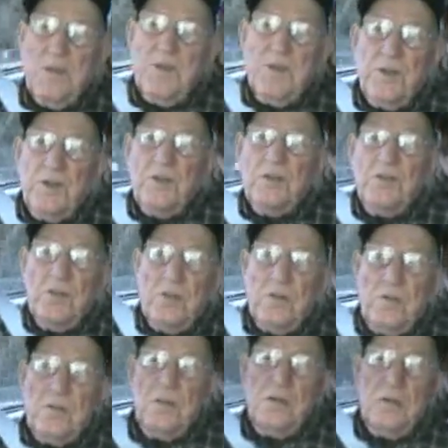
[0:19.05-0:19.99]
and then
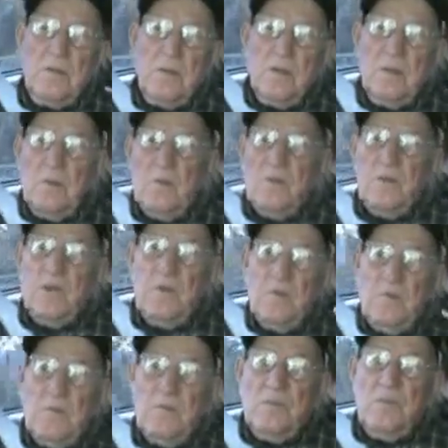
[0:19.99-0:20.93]

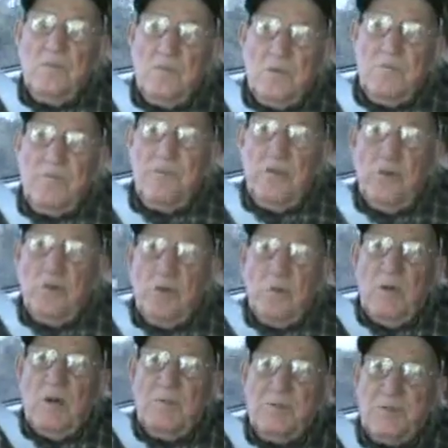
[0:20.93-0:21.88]
you'd float
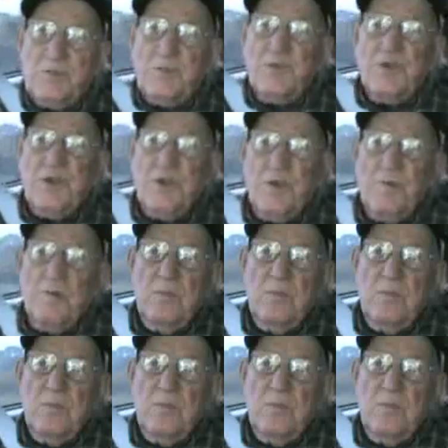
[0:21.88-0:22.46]
them upstream